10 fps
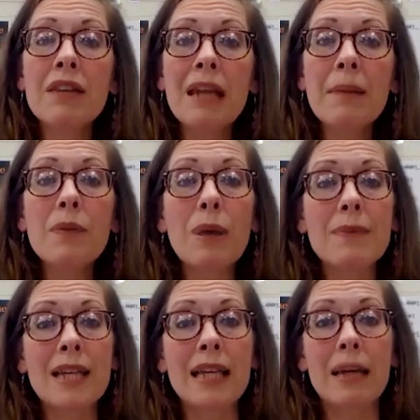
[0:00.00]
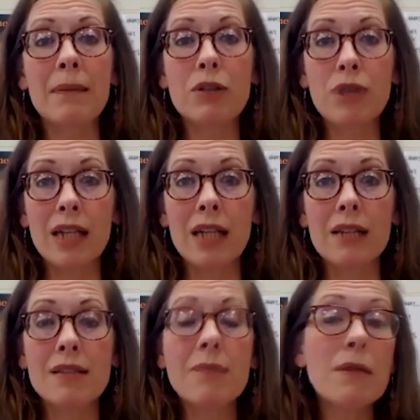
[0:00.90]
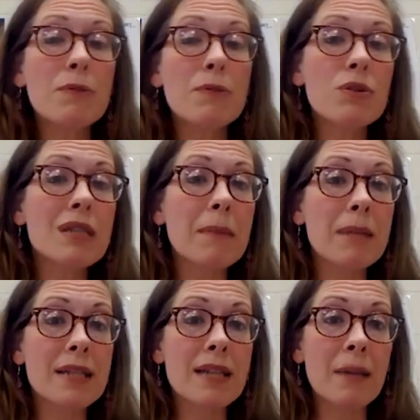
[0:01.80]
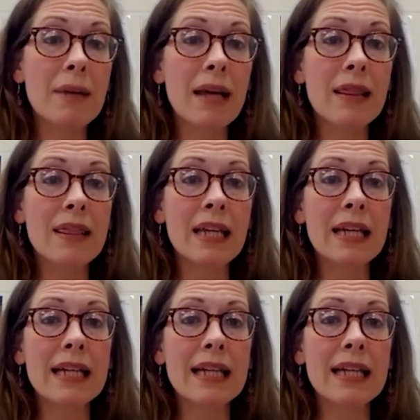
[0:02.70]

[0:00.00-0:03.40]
the name of the website can be tricky. Sometimes students get mixed up and think